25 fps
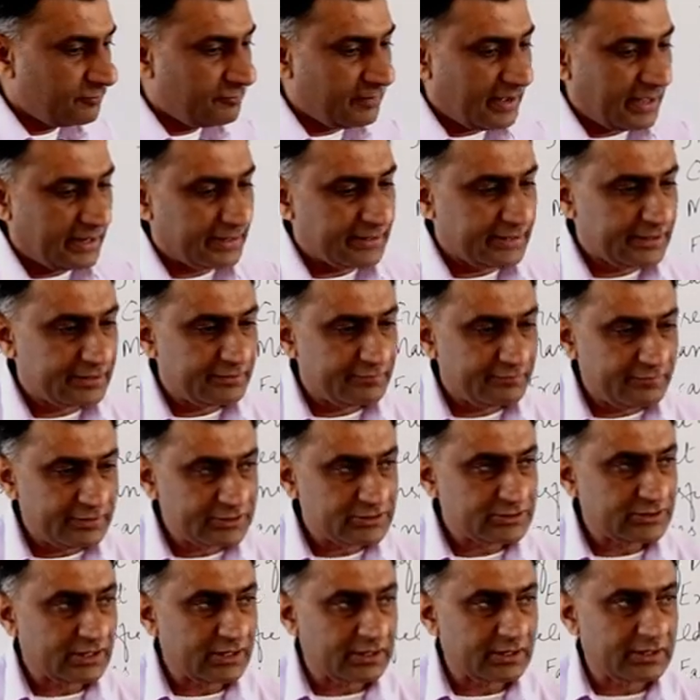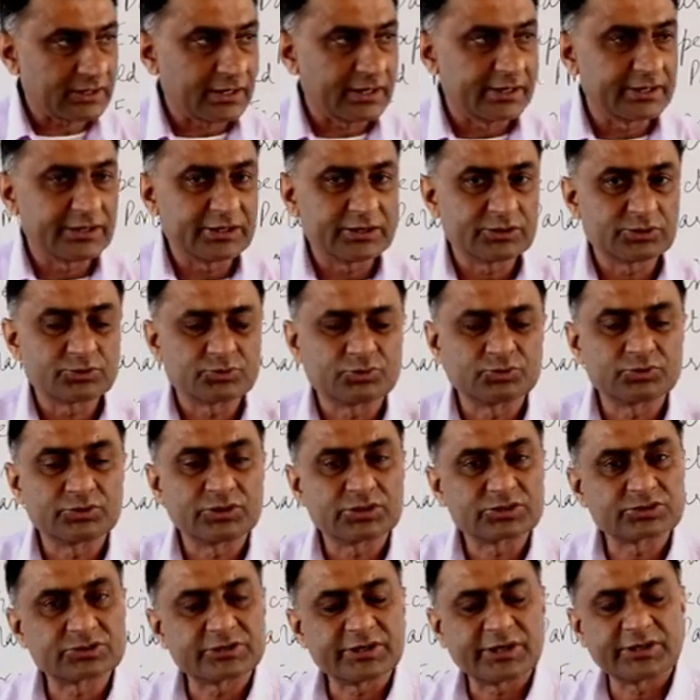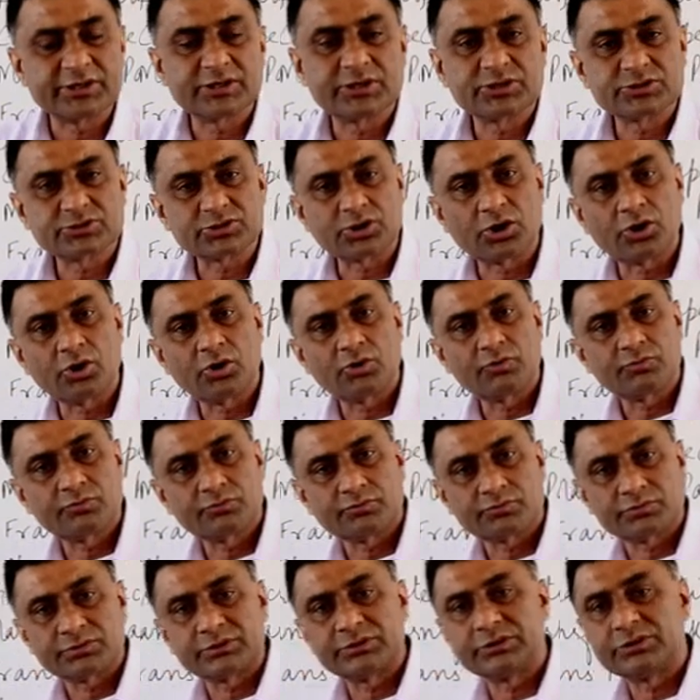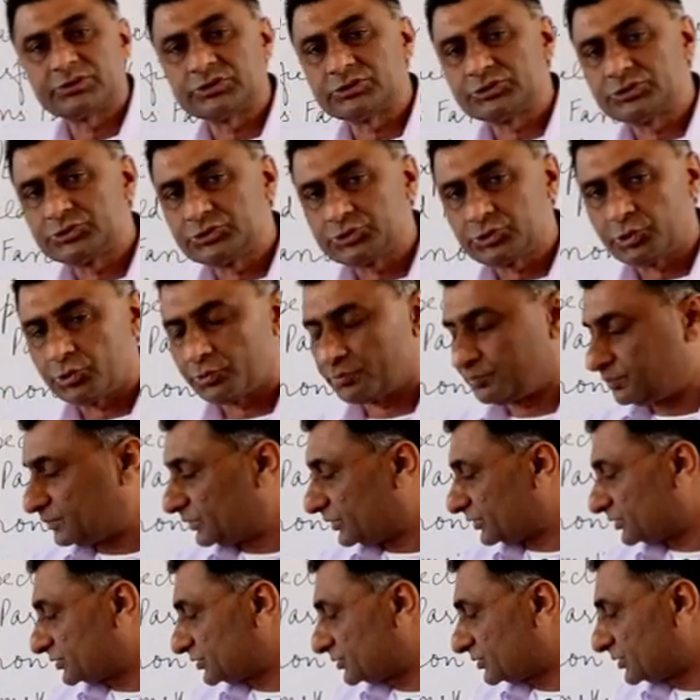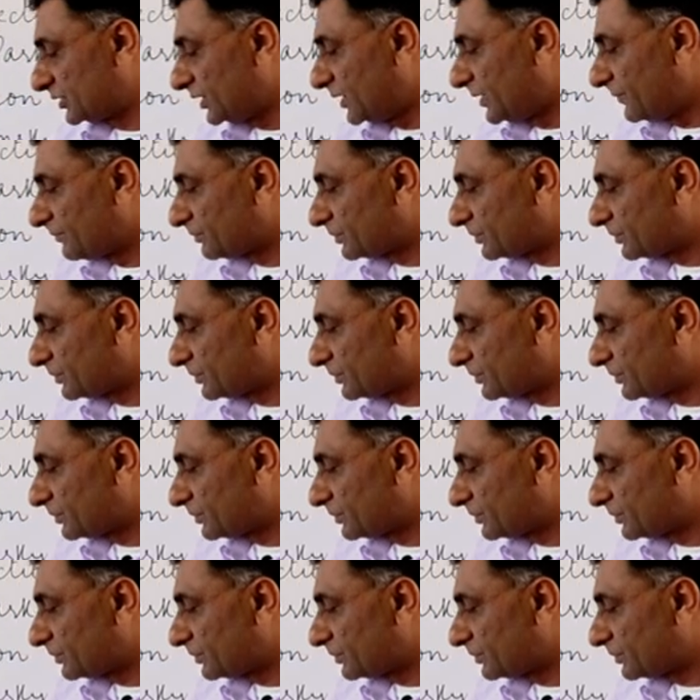valid which are according to the standards of the Europeans.